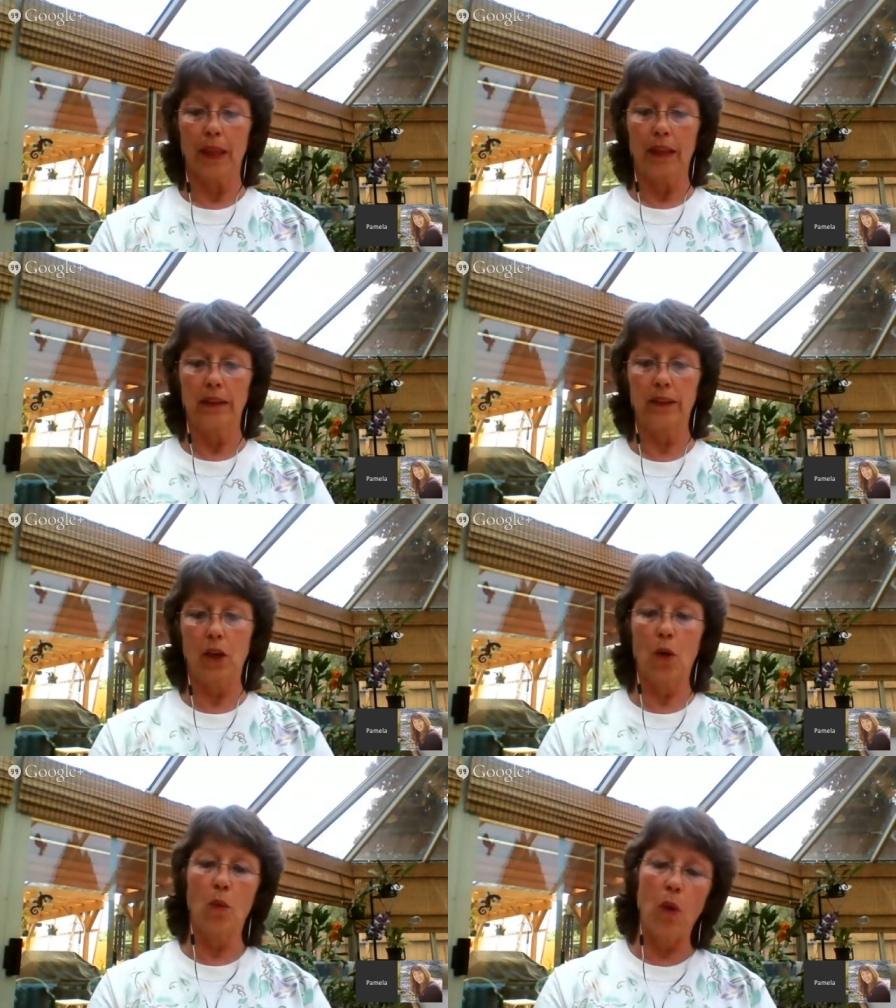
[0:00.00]

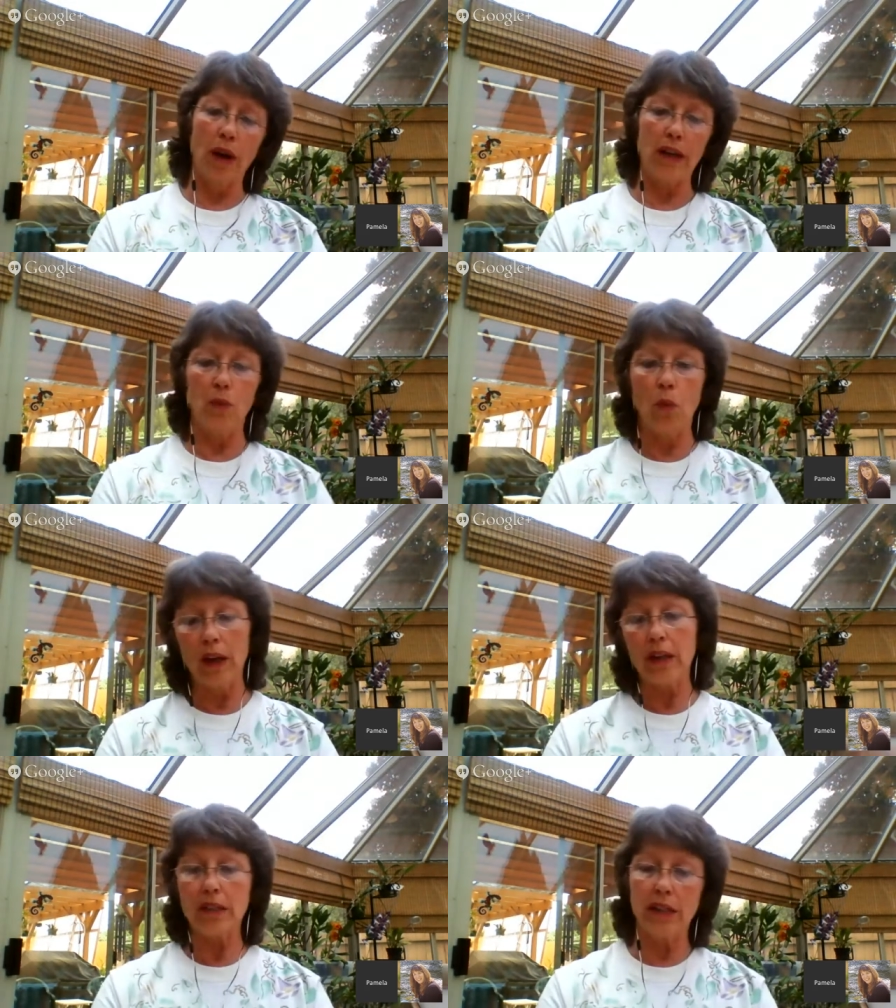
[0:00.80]
So what what
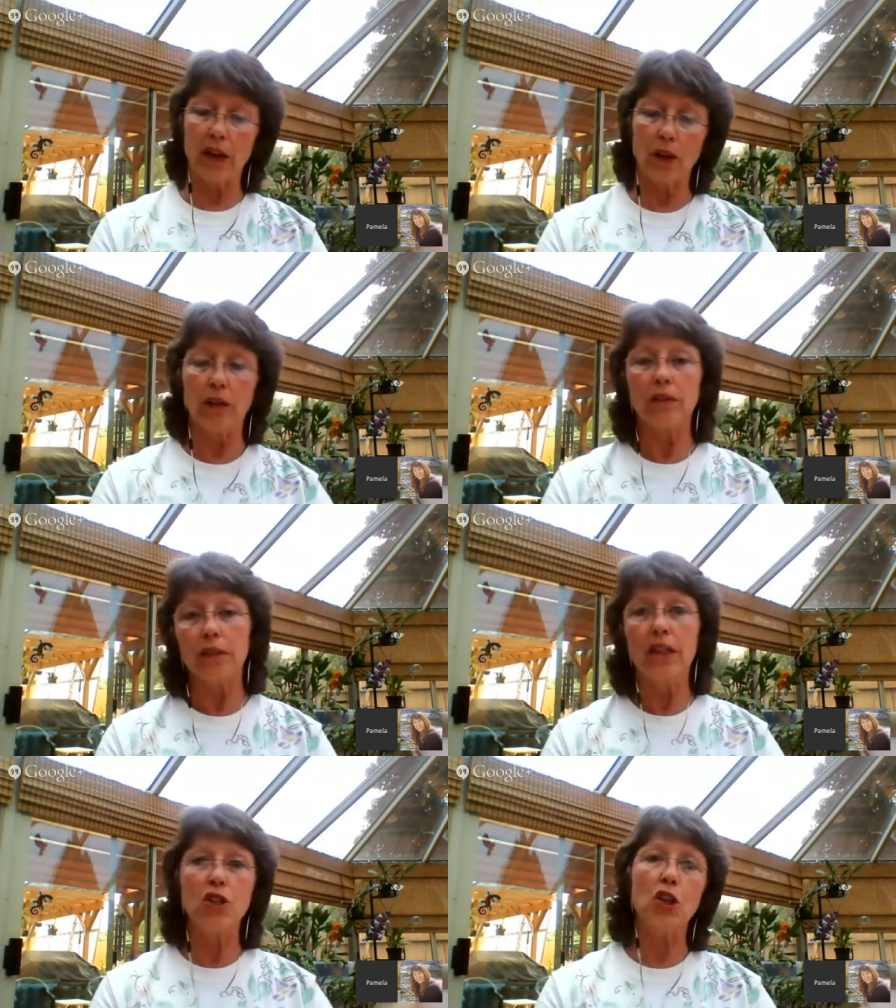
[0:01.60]
is their
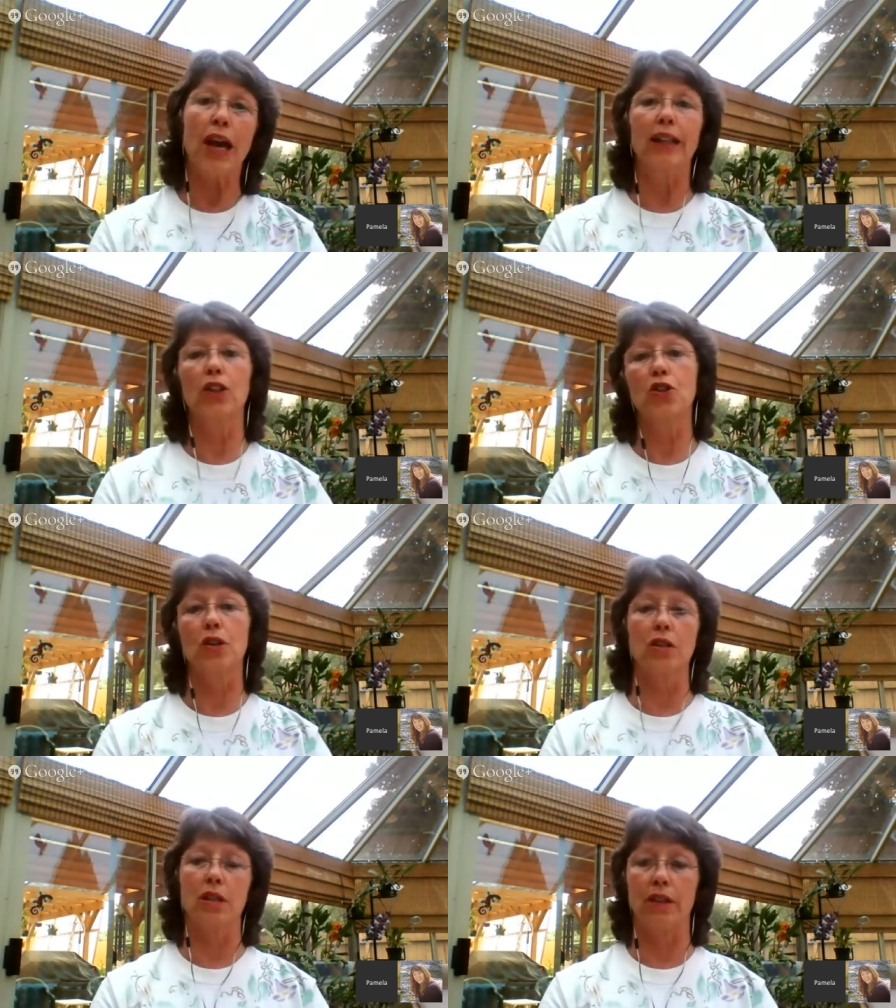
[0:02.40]
the
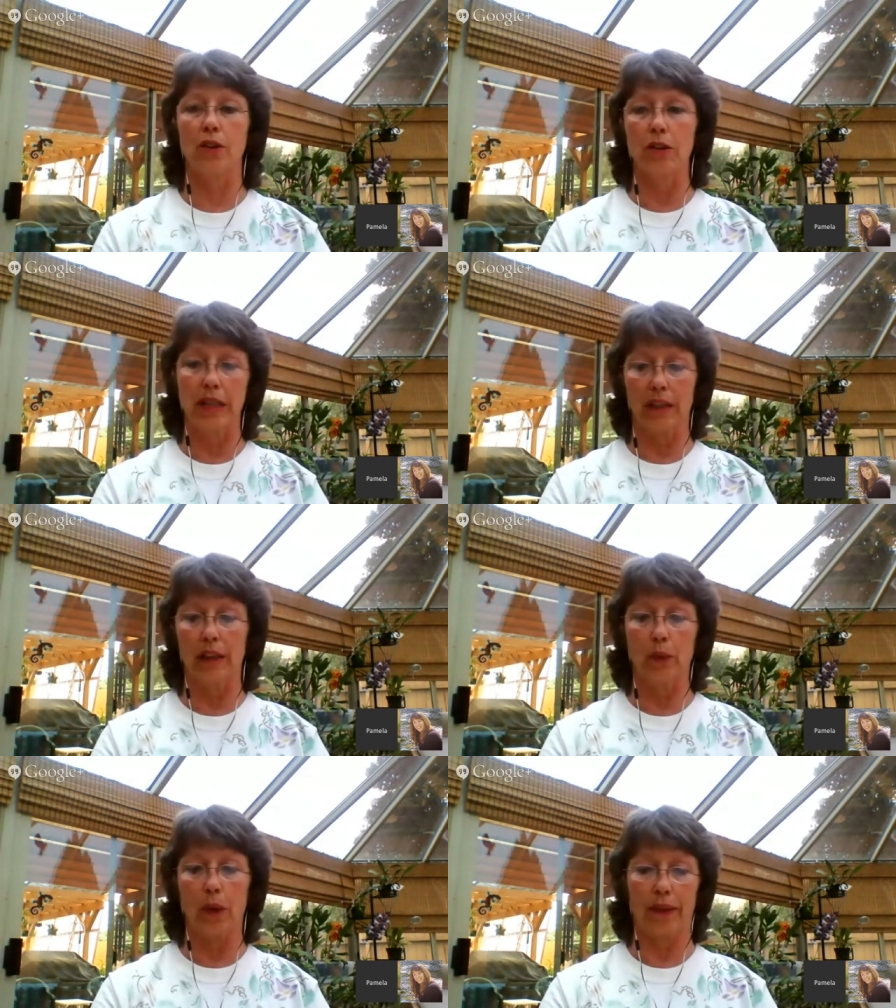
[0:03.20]
challenges that they're
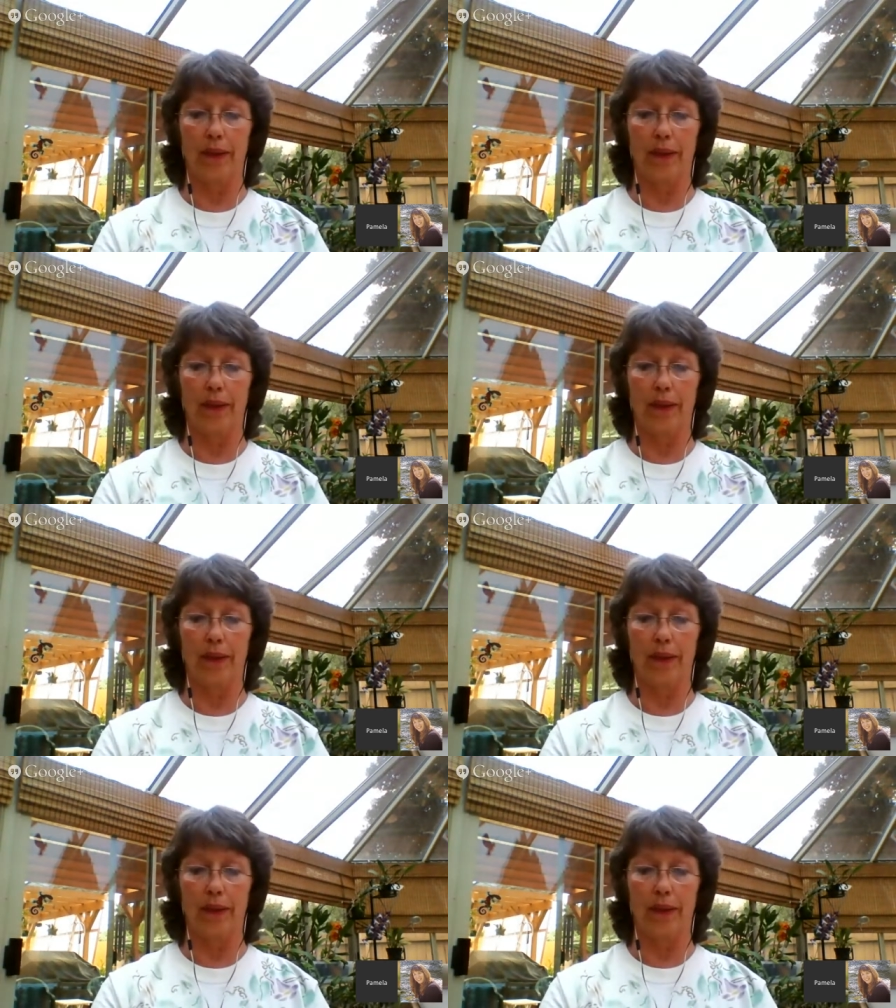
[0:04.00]
dealing with?